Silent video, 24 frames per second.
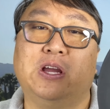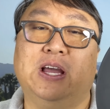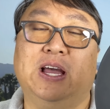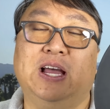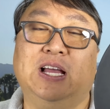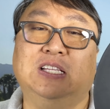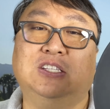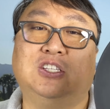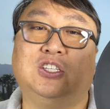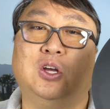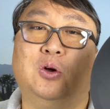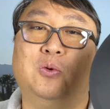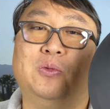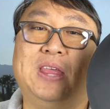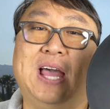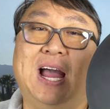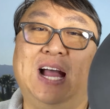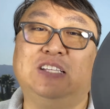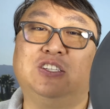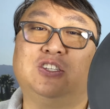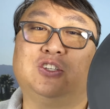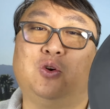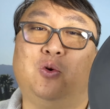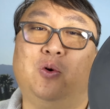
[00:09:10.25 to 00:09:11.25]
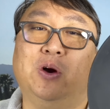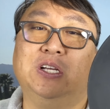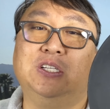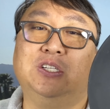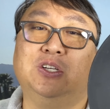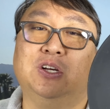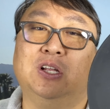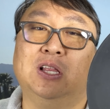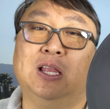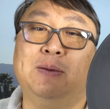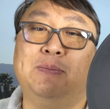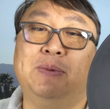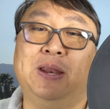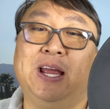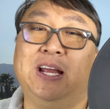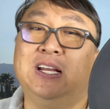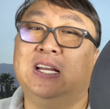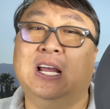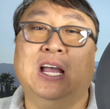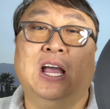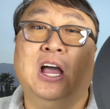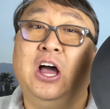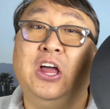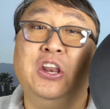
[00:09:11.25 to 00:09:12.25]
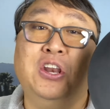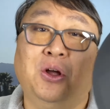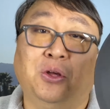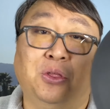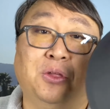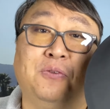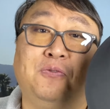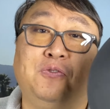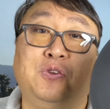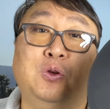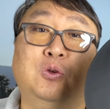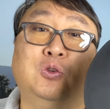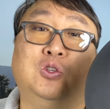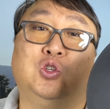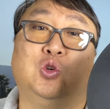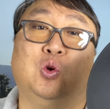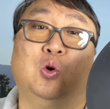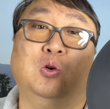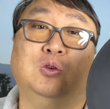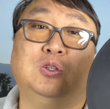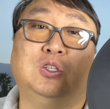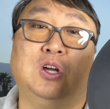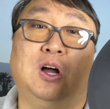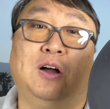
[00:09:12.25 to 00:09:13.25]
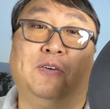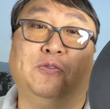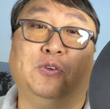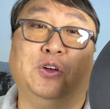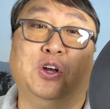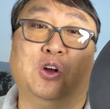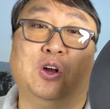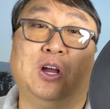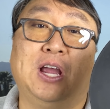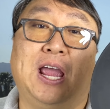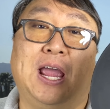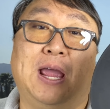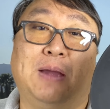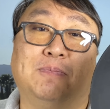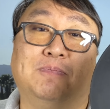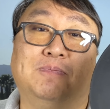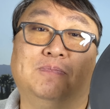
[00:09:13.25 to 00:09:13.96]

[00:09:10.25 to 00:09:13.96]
And so that's going to eliminate another few strokes off of your game.